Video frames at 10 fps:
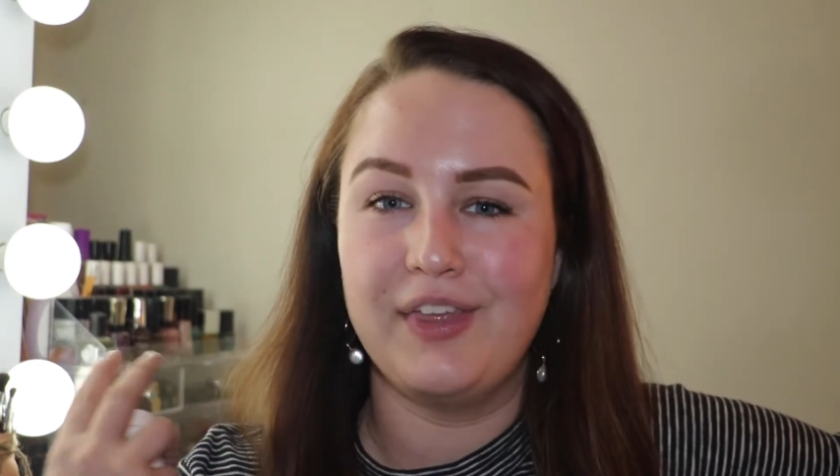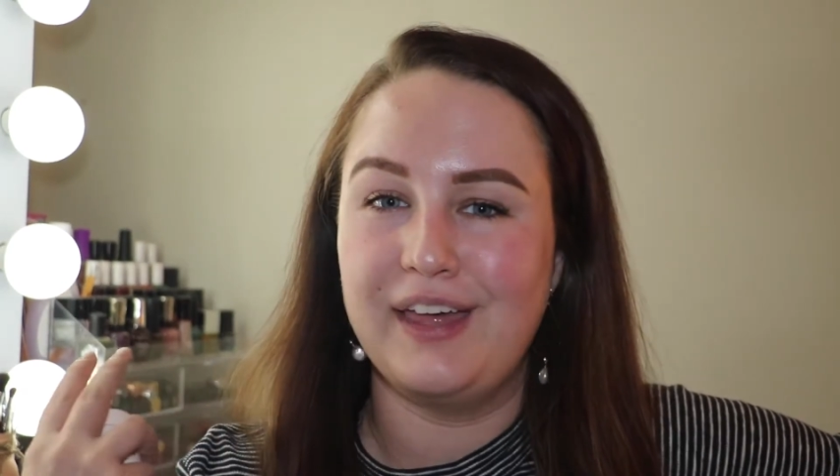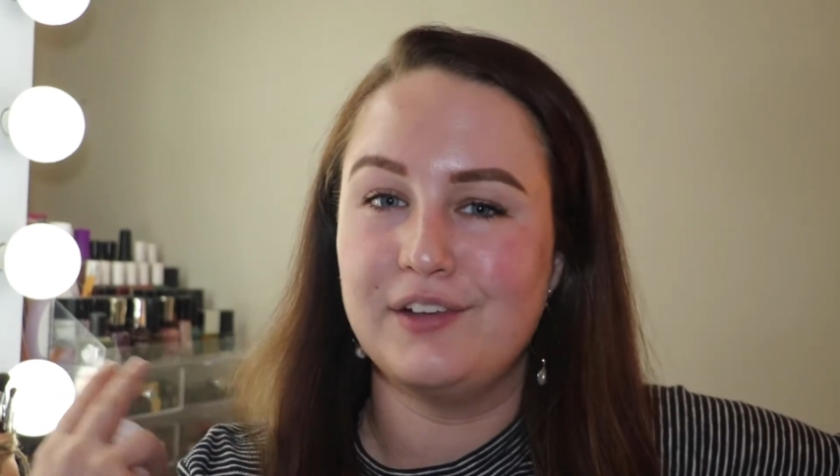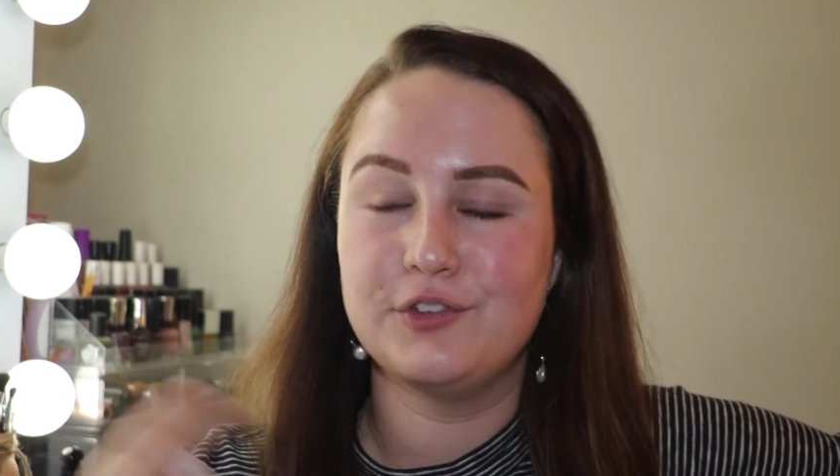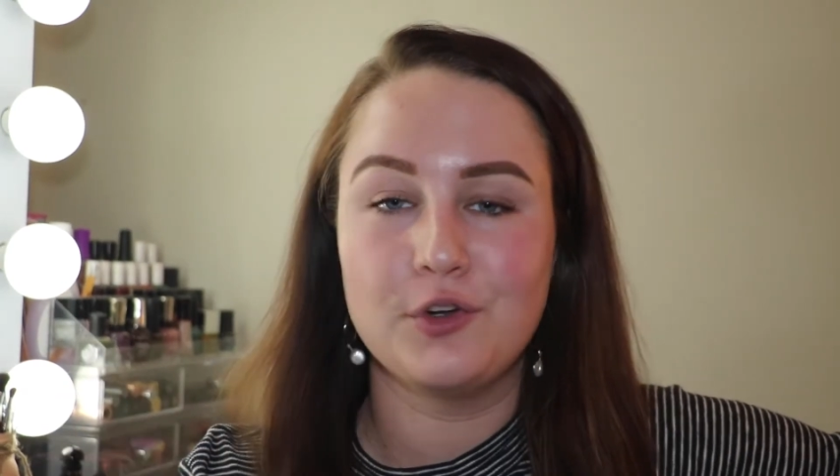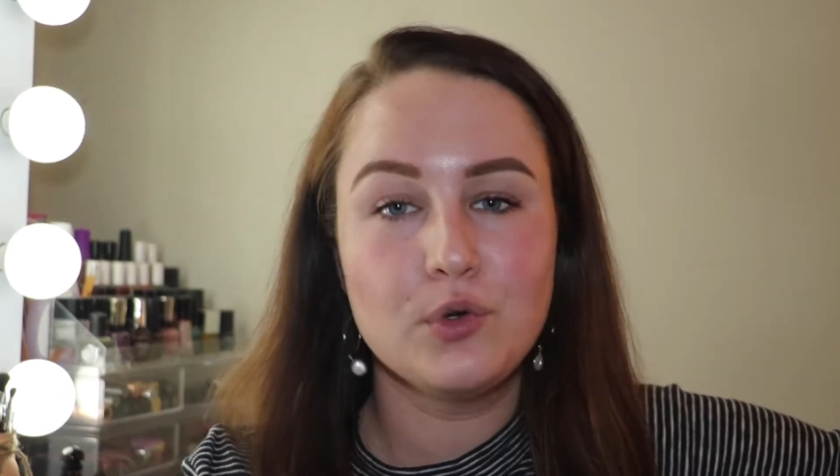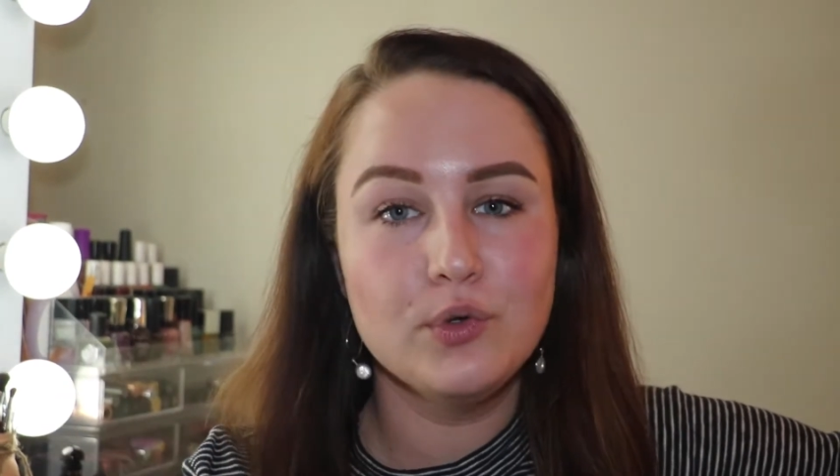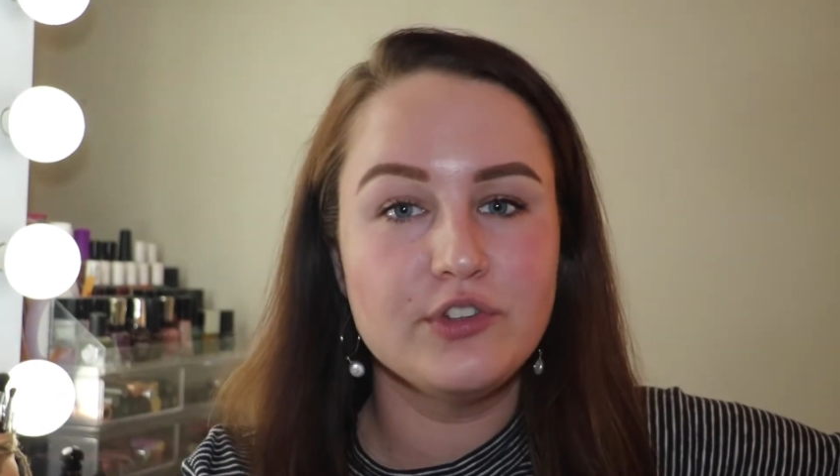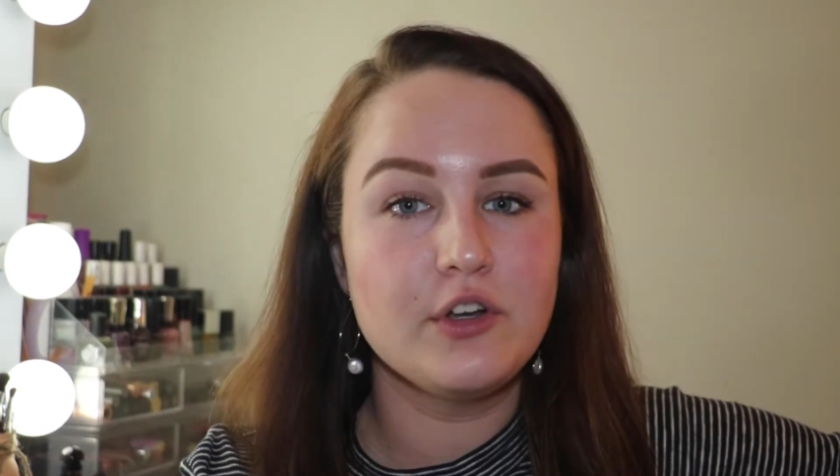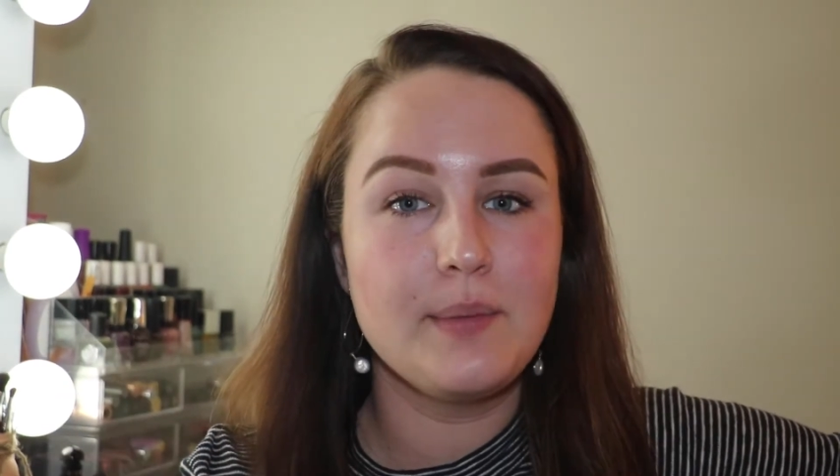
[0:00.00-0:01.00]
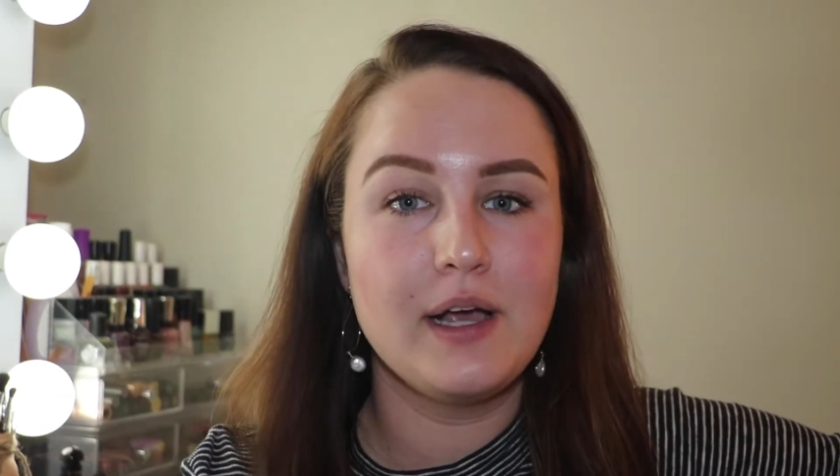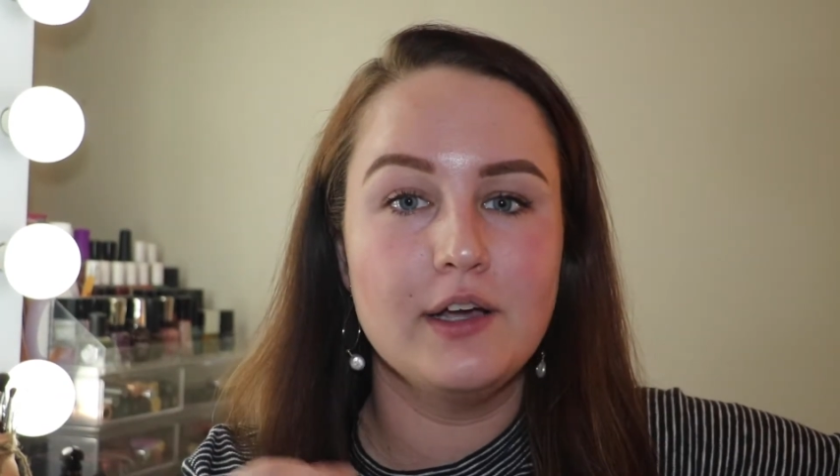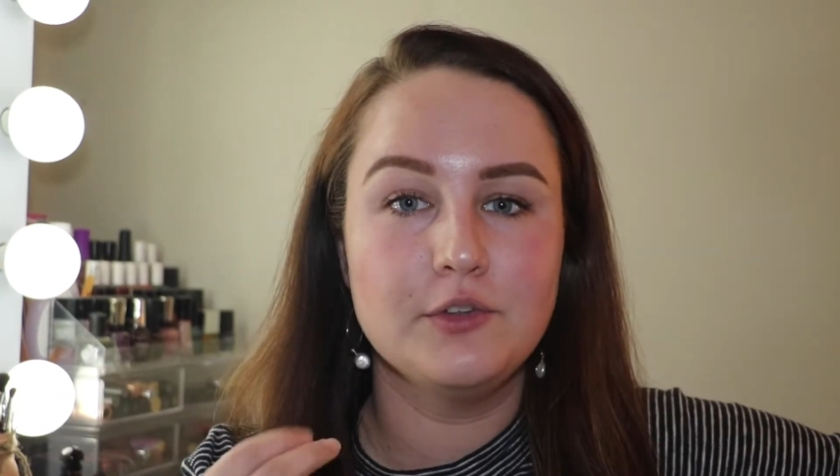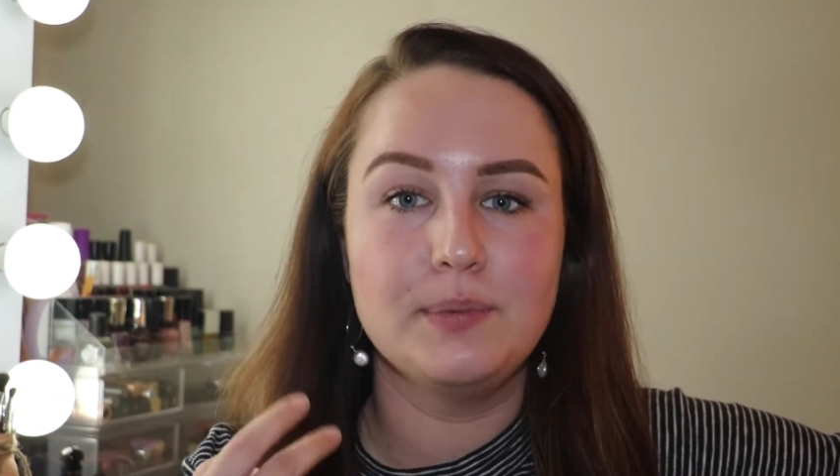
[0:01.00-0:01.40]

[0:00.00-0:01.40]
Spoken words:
like circles under my eyes,